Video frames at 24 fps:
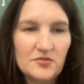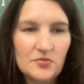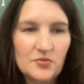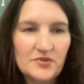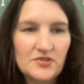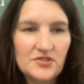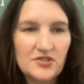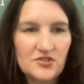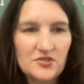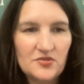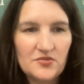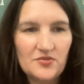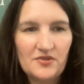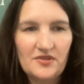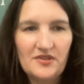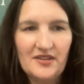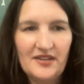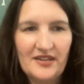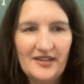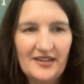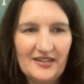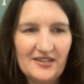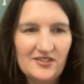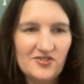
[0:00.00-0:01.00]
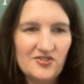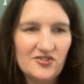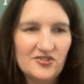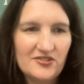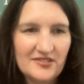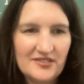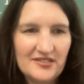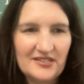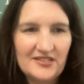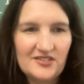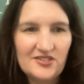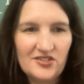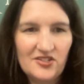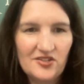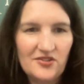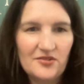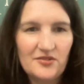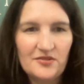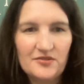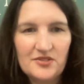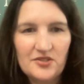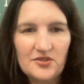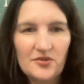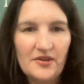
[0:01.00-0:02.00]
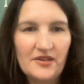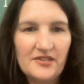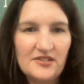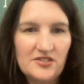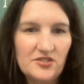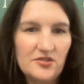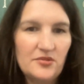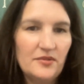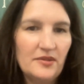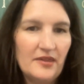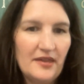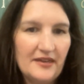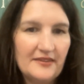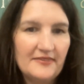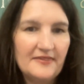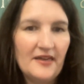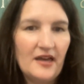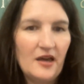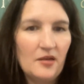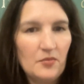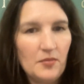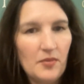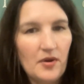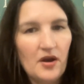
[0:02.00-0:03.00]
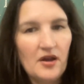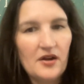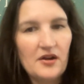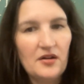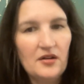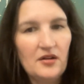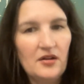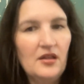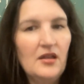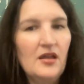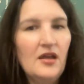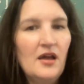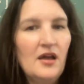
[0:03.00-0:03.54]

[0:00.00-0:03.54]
which is really interesting too. So I do like that model.